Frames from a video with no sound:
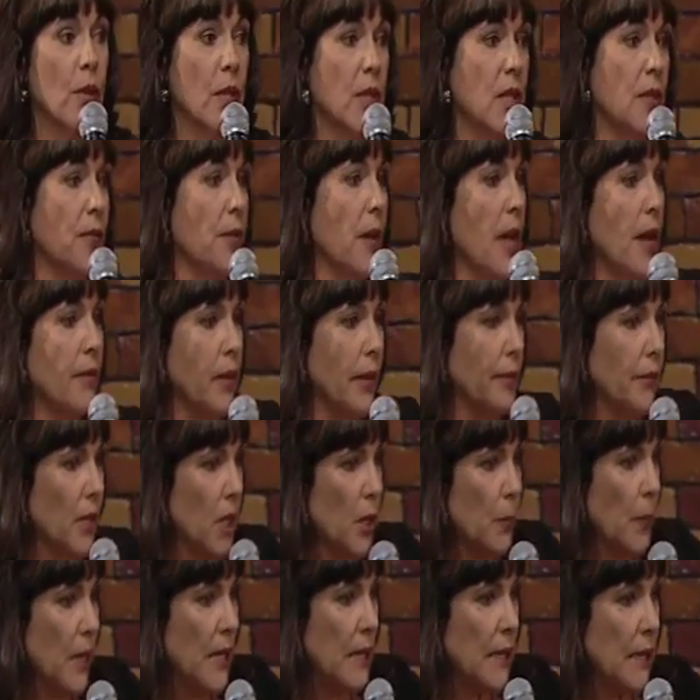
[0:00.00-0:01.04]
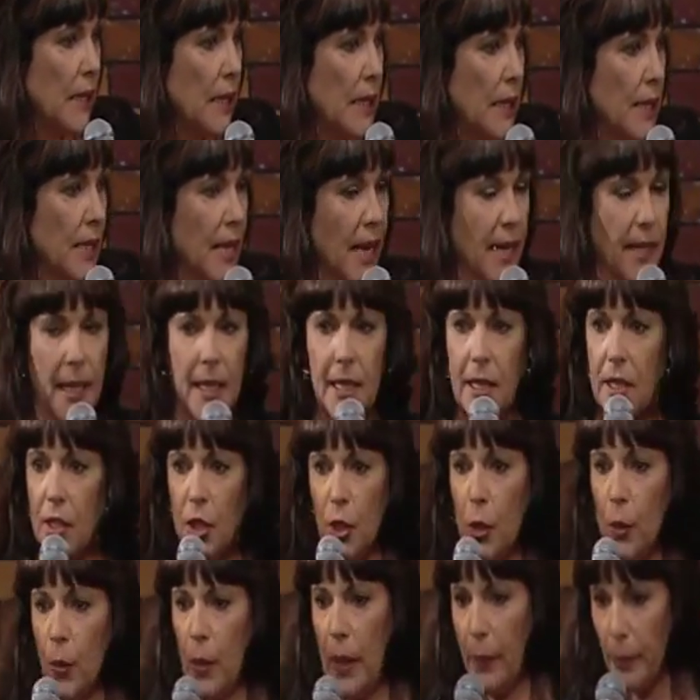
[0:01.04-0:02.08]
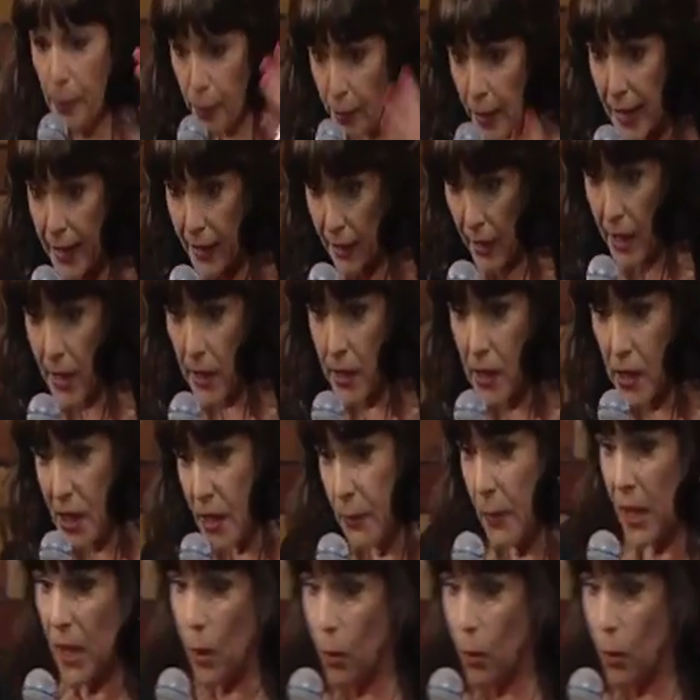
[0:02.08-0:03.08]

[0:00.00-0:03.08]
survival of the species. They need to impregnate as many